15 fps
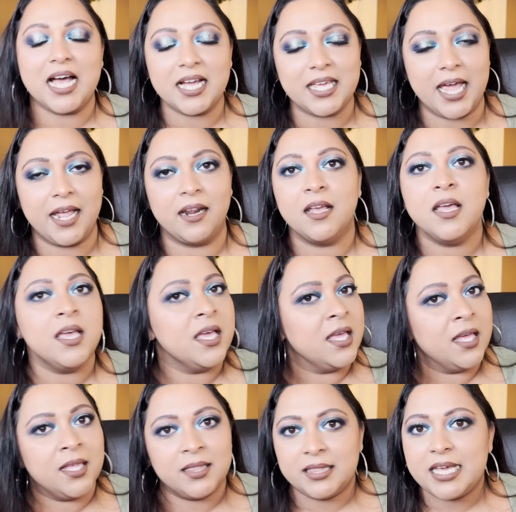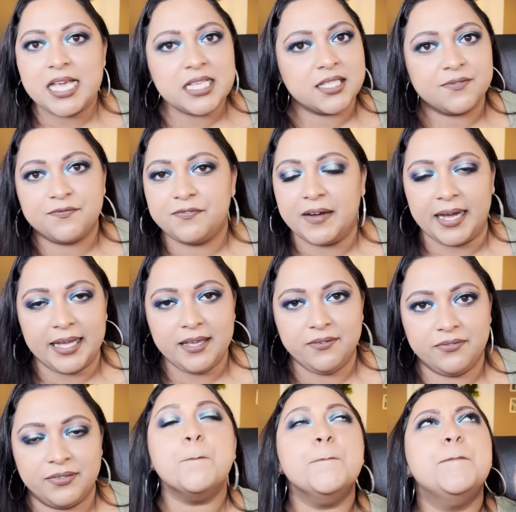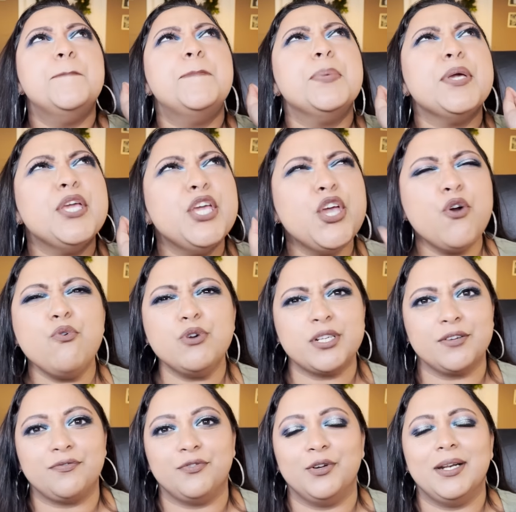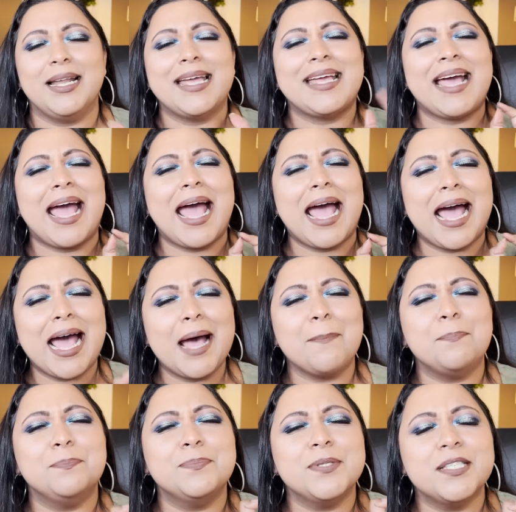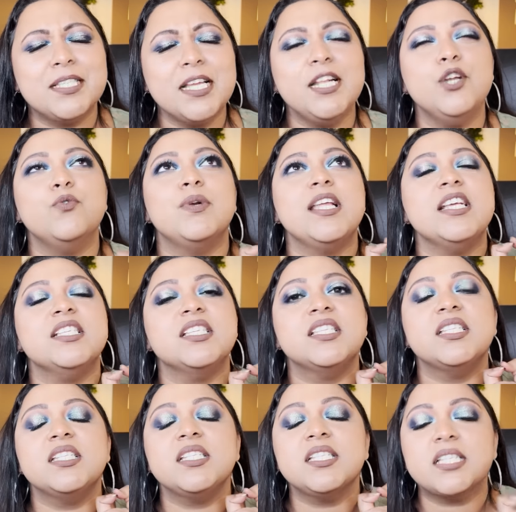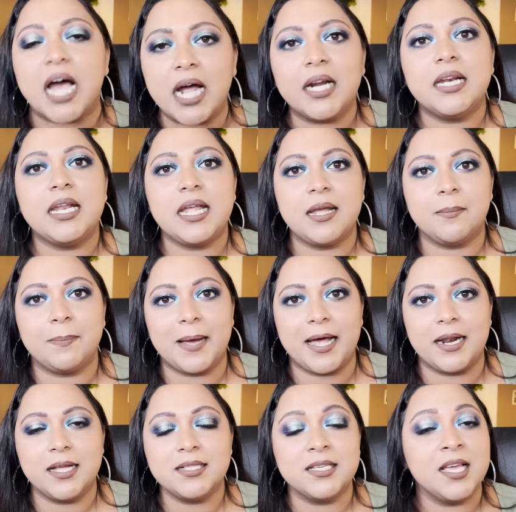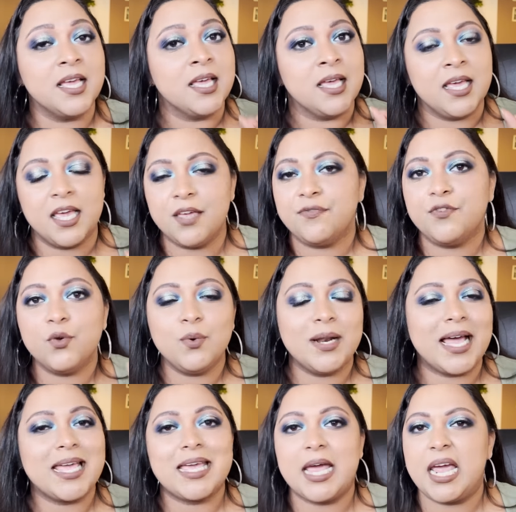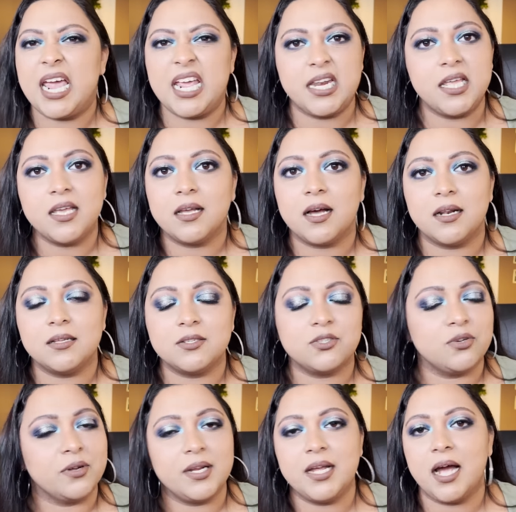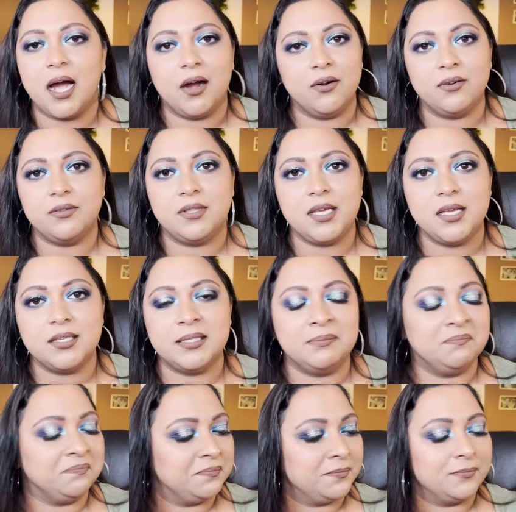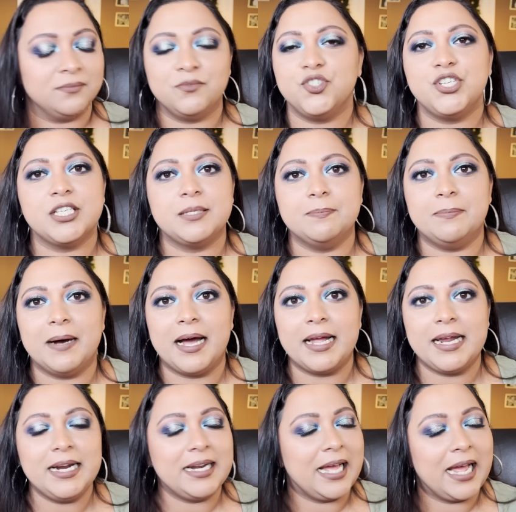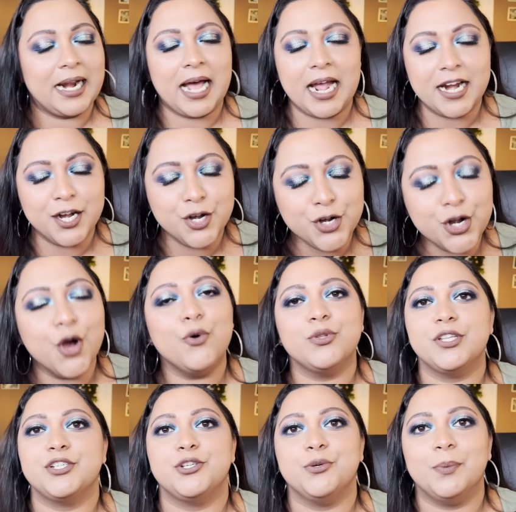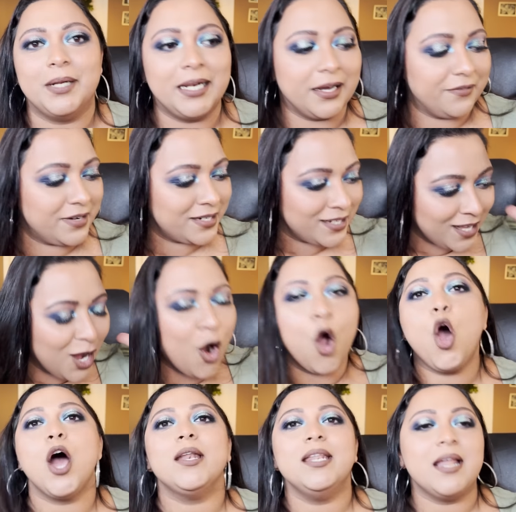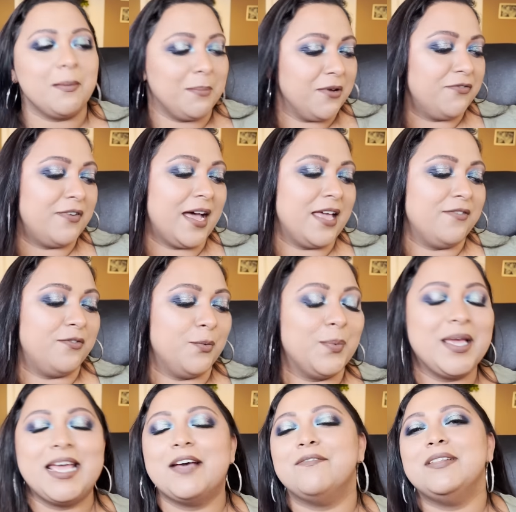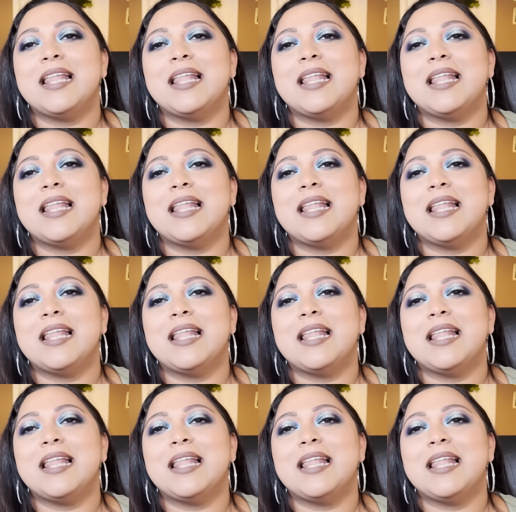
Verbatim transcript: again, these 5 beautiful, like absolutely stunning palettes. If you like any color story out of these, just buy it, and I know that you will love it. On number 5, we have